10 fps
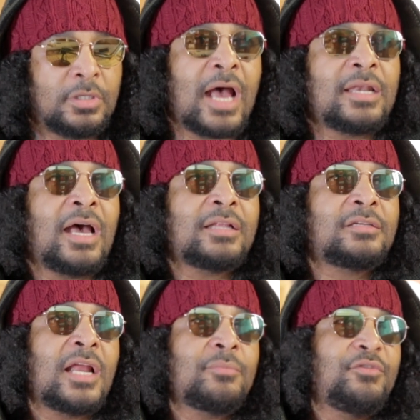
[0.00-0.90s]
Not
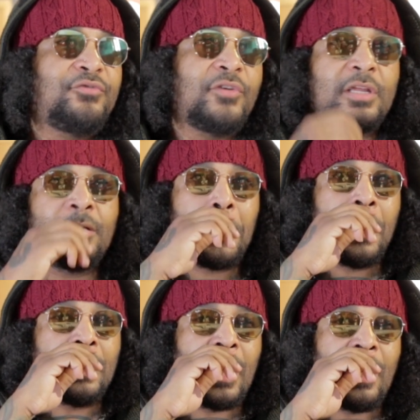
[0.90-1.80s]
trying to be funny,
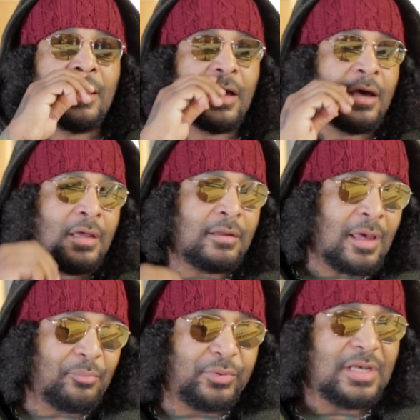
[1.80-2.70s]

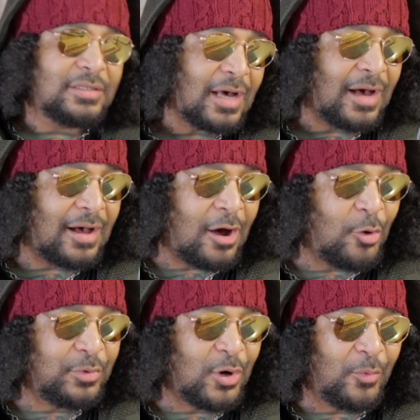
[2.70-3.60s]
and please, I
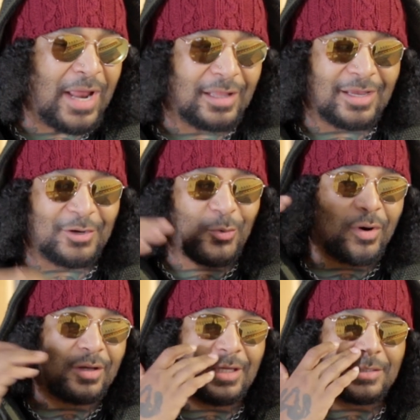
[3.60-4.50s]
hope no one out there in the
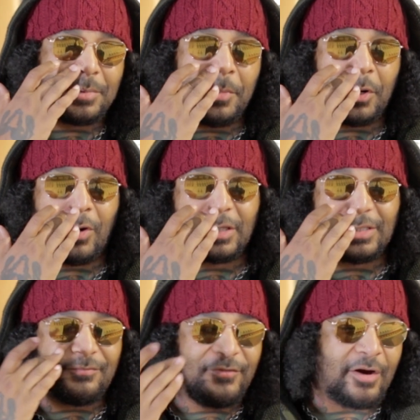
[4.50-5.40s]
world thinks I'm coming across
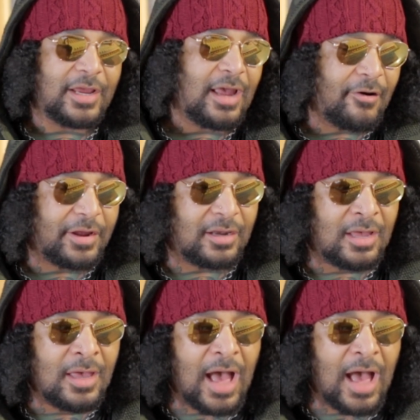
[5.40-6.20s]
as very arrogant.